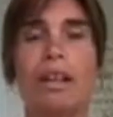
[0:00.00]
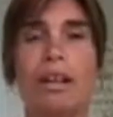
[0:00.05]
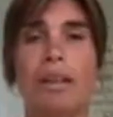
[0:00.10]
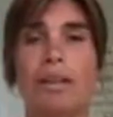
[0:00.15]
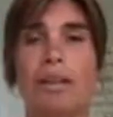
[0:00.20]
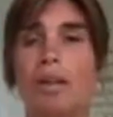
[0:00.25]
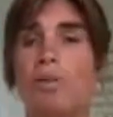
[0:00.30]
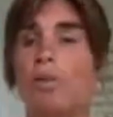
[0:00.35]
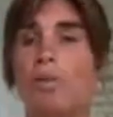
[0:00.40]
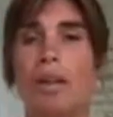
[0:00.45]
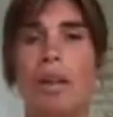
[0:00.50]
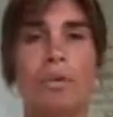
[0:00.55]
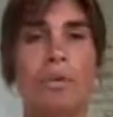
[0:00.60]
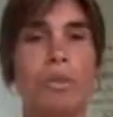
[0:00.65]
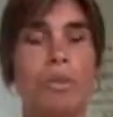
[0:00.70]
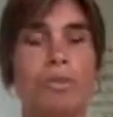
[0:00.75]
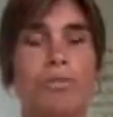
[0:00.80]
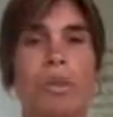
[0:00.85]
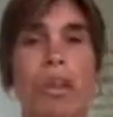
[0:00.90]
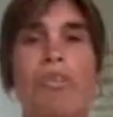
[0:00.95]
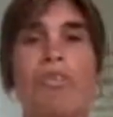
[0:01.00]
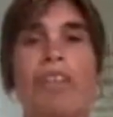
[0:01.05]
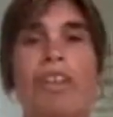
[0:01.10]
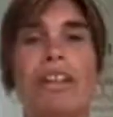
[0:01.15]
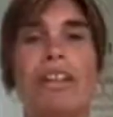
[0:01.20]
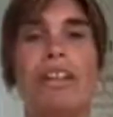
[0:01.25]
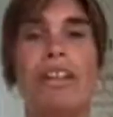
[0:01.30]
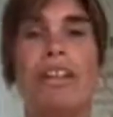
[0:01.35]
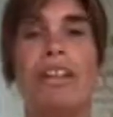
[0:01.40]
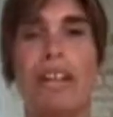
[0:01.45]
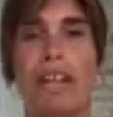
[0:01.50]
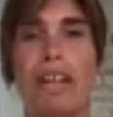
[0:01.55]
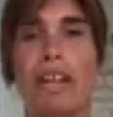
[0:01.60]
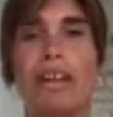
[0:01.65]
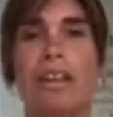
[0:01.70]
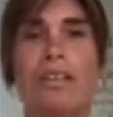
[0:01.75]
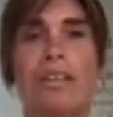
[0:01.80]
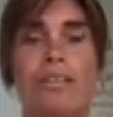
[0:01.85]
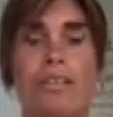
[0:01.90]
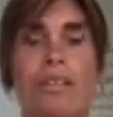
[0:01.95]
I was very
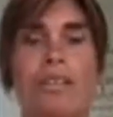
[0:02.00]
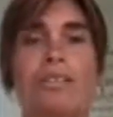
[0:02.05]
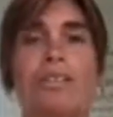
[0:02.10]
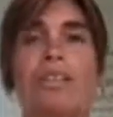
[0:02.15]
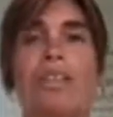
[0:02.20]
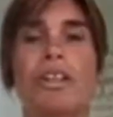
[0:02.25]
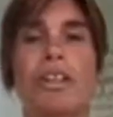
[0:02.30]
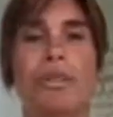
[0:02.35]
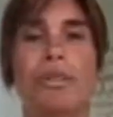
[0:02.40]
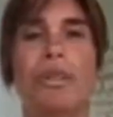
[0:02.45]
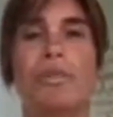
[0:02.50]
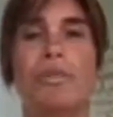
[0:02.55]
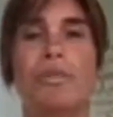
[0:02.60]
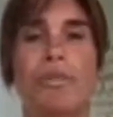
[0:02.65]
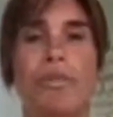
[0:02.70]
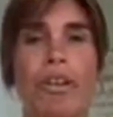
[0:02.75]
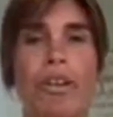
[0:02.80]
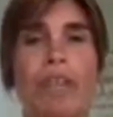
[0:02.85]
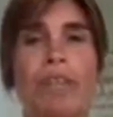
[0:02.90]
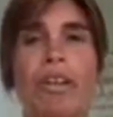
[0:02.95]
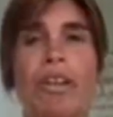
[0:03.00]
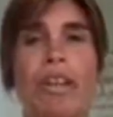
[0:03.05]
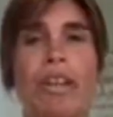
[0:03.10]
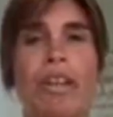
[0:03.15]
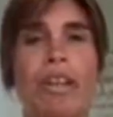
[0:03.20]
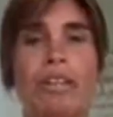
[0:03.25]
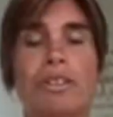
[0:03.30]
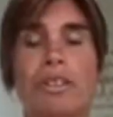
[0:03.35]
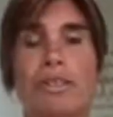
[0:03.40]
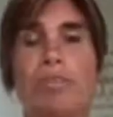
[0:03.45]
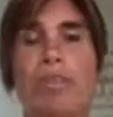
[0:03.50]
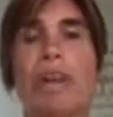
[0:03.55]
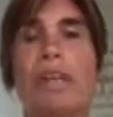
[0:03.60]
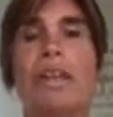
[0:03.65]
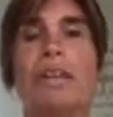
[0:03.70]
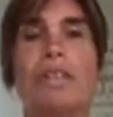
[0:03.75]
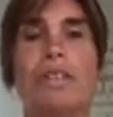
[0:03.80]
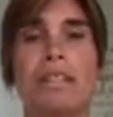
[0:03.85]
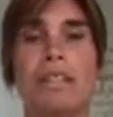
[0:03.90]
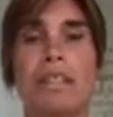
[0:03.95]
near to, I was very near to
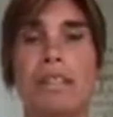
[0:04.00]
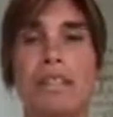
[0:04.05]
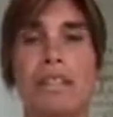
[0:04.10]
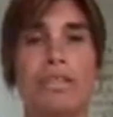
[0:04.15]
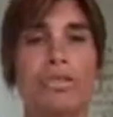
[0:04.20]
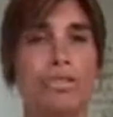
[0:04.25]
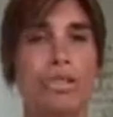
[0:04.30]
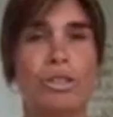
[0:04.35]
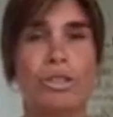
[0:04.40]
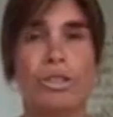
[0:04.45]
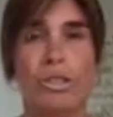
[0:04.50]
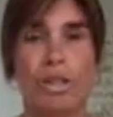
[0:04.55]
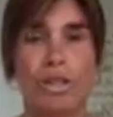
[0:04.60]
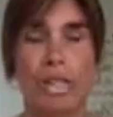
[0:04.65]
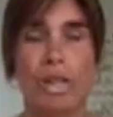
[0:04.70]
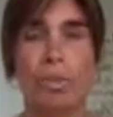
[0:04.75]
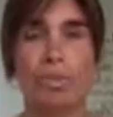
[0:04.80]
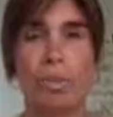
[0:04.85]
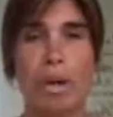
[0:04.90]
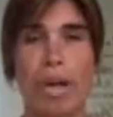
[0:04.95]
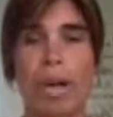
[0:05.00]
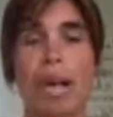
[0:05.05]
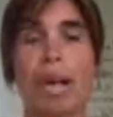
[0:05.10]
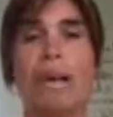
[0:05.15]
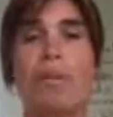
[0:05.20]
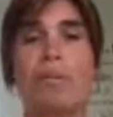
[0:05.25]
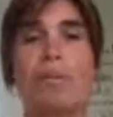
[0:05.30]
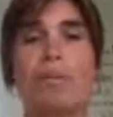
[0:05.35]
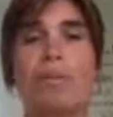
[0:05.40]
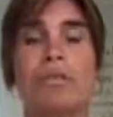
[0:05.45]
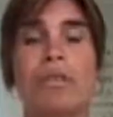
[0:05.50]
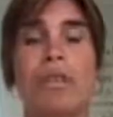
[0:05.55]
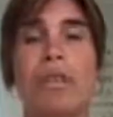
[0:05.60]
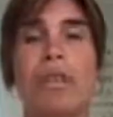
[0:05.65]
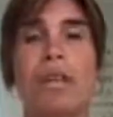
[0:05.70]
making the decision to sell my house.